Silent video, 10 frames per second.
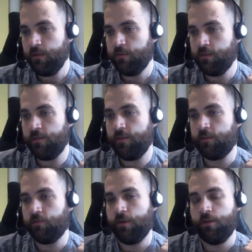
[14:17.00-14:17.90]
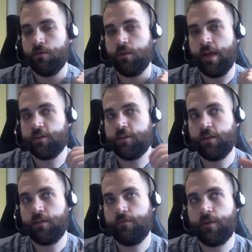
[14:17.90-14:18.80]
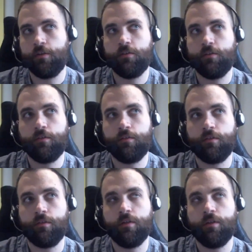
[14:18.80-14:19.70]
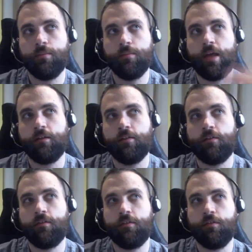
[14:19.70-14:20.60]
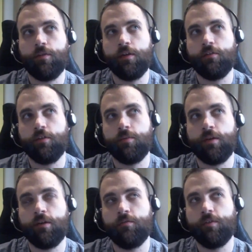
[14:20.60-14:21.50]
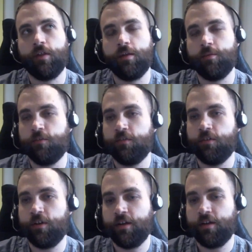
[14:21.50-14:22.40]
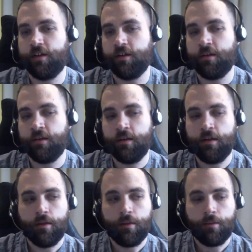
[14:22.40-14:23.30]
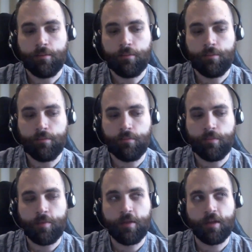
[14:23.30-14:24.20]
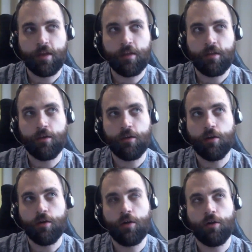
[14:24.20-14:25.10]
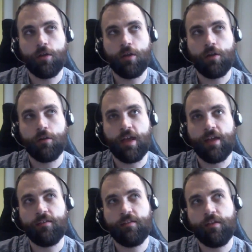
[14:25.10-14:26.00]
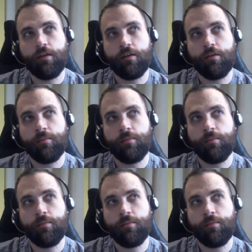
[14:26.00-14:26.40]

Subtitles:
I think that's really cool. Actually, not so funny story, but a relatable story. Maybe like earlier last year